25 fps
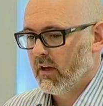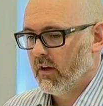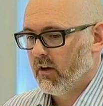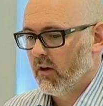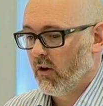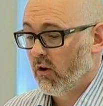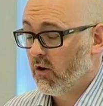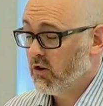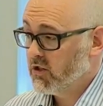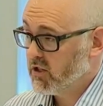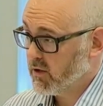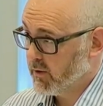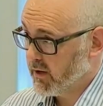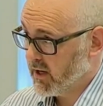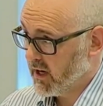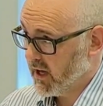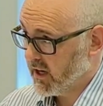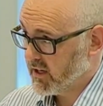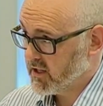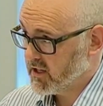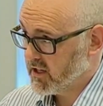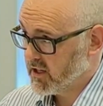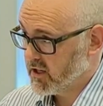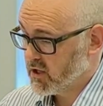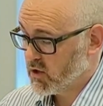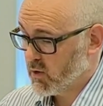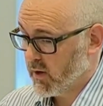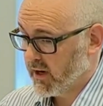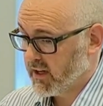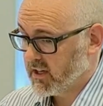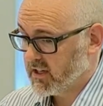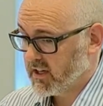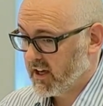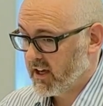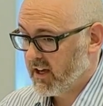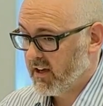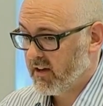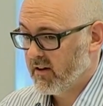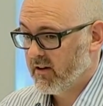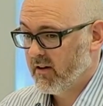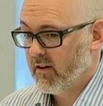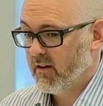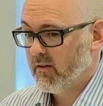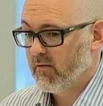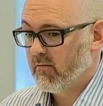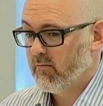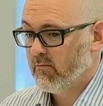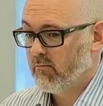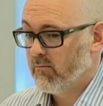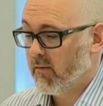Also in 1920,
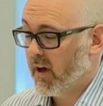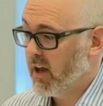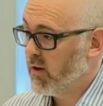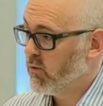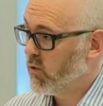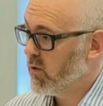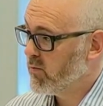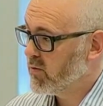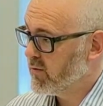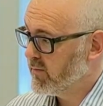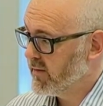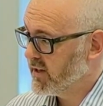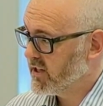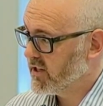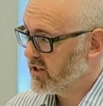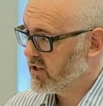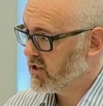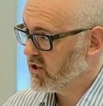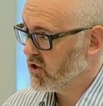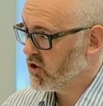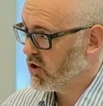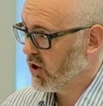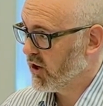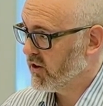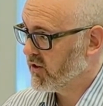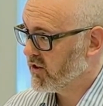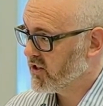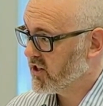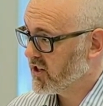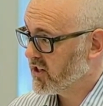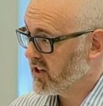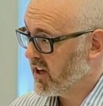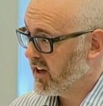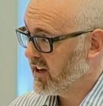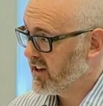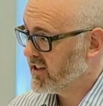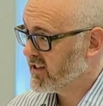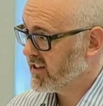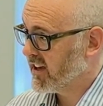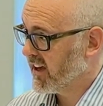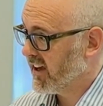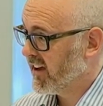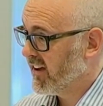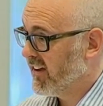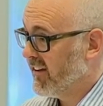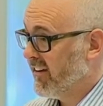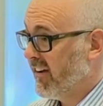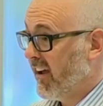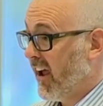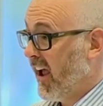men were permitted to join the society.
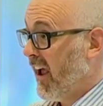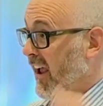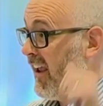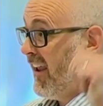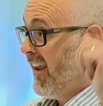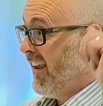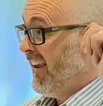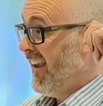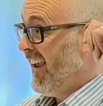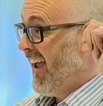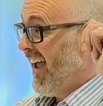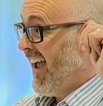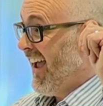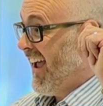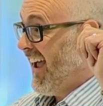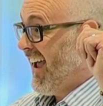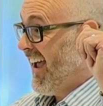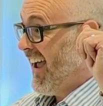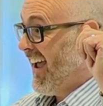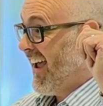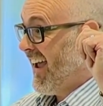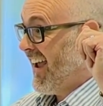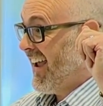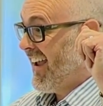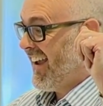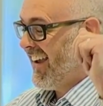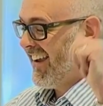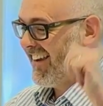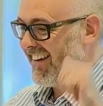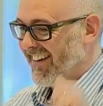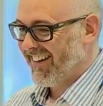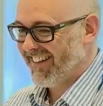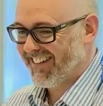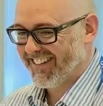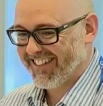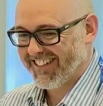Yay!